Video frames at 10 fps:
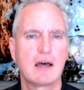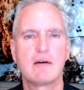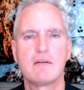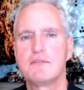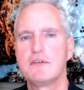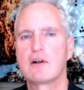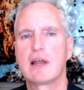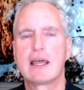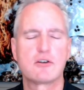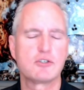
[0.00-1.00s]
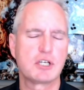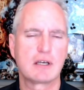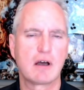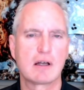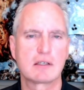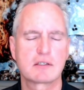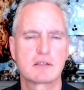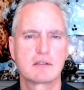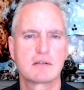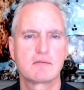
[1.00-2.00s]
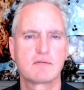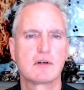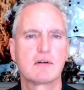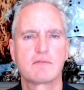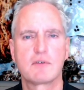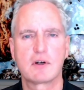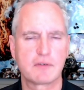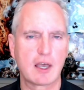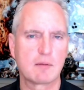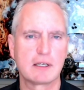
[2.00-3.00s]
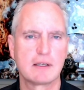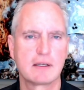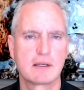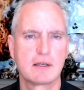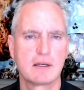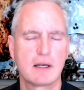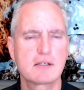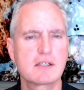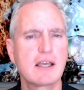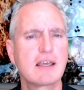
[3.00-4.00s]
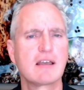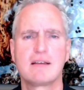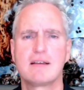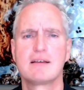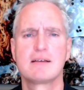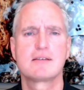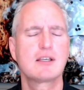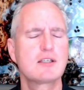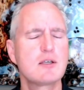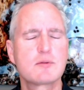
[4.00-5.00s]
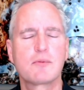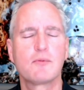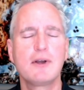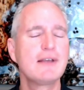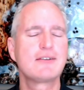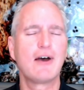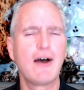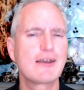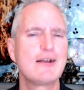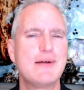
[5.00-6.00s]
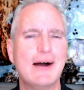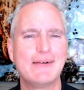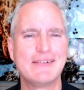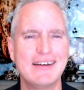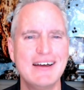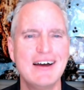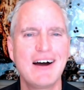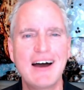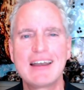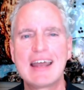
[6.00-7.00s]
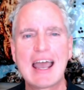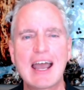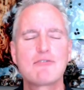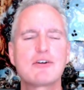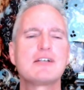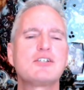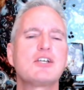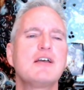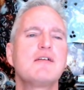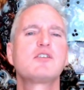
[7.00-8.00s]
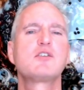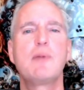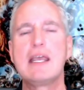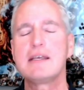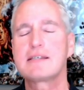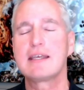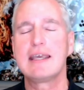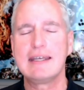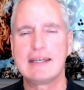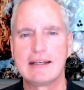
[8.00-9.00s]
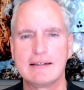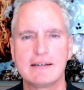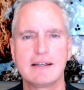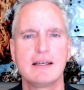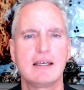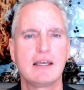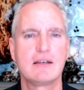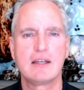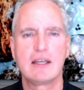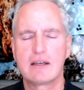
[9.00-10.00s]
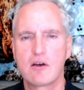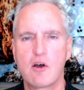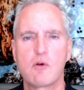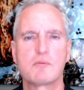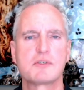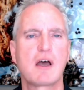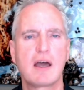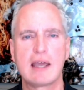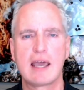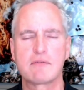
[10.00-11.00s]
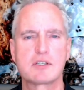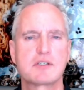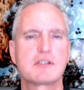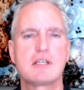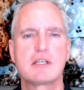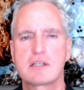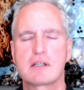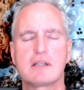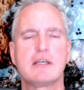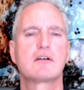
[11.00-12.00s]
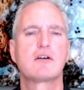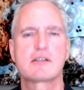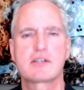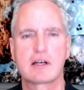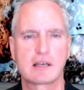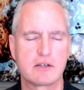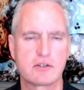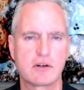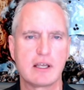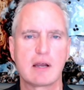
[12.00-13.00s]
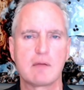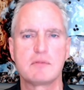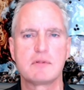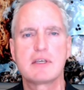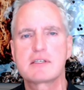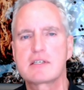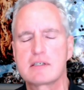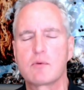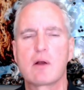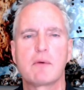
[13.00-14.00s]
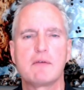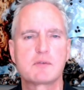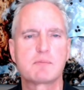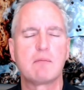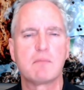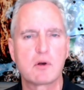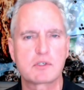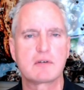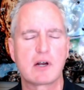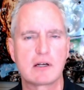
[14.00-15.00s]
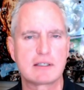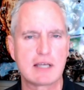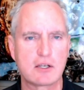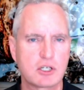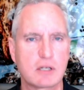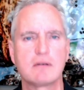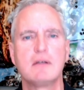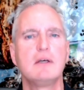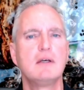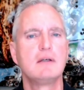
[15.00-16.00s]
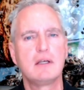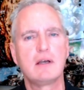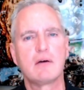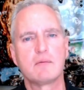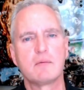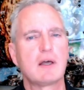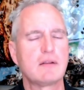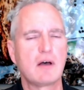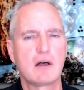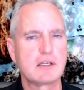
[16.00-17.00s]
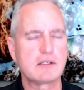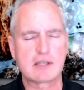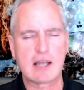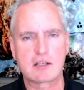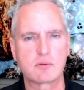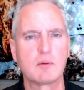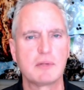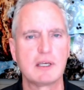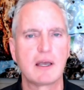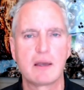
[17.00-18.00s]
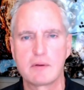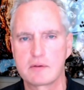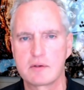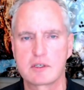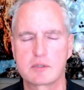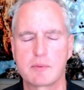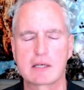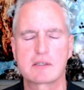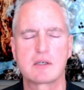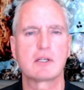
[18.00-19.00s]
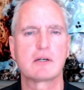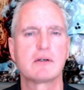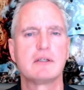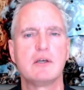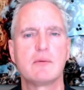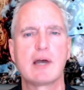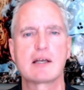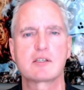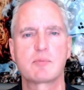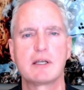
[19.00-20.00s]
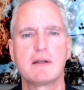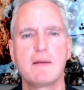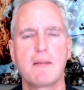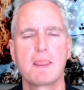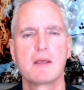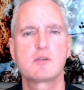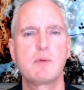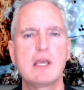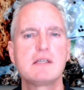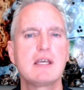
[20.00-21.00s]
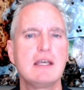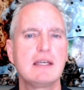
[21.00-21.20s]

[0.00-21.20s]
of your energy cost for for a family." I was like, 60, what are you talking about? Yeah, really? On average, space heating in, in homes, on average, statistically across our country, and I'm, this is where we've spent most of our attention. Yeah. You know, I, all these stats will be, I expect, similar in the US, but space